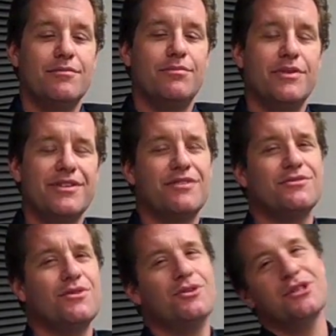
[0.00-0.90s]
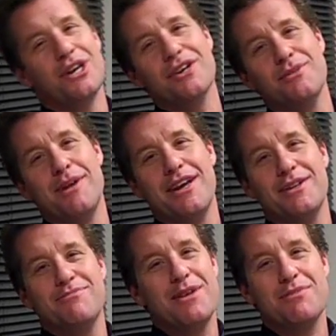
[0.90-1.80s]
But don't hold a gun to my head
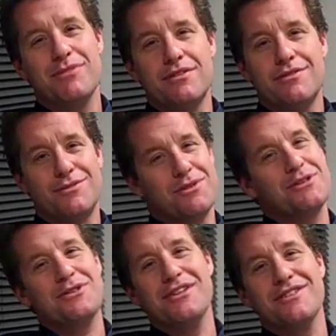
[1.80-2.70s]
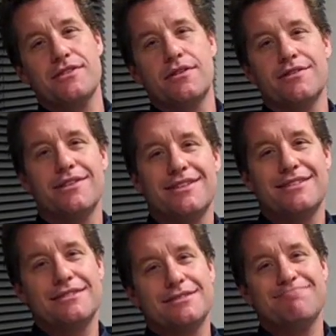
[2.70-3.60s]
and make me drink Schlitz because
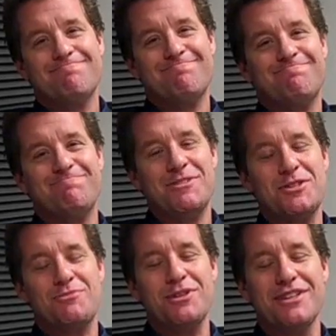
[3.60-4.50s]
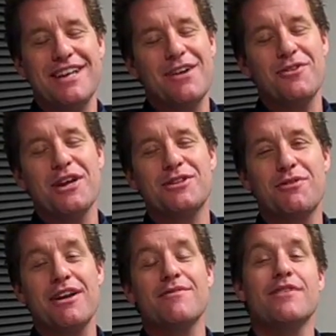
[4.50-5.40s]
it's really not all that
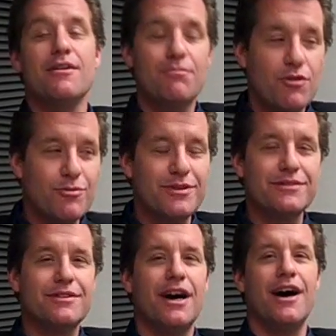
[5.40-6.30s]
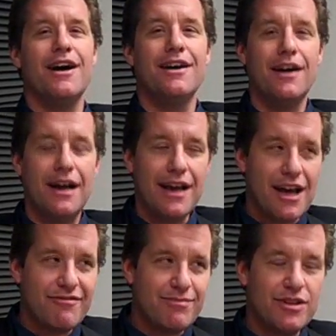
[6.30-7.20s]
great. Bourbon, I
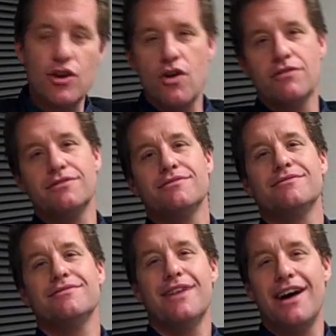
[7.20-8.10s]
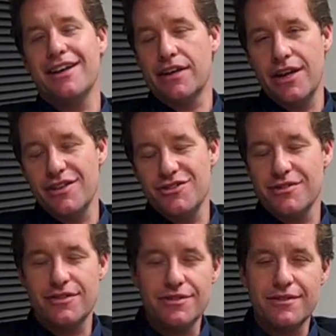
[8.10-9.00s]
have been known on
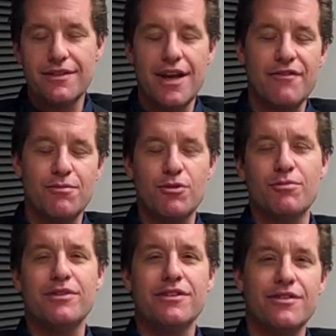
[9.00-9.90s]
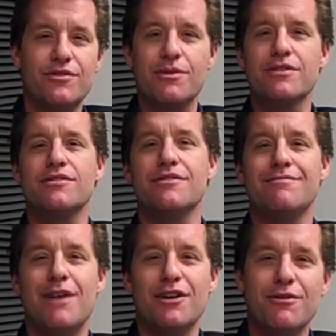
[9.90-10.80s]
occasion to have a bourbon in the strictest of
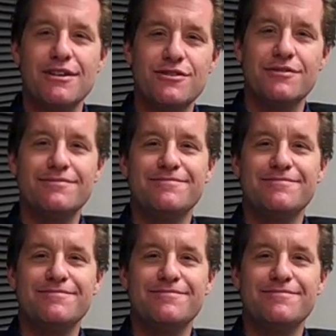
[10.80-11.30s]
moderation.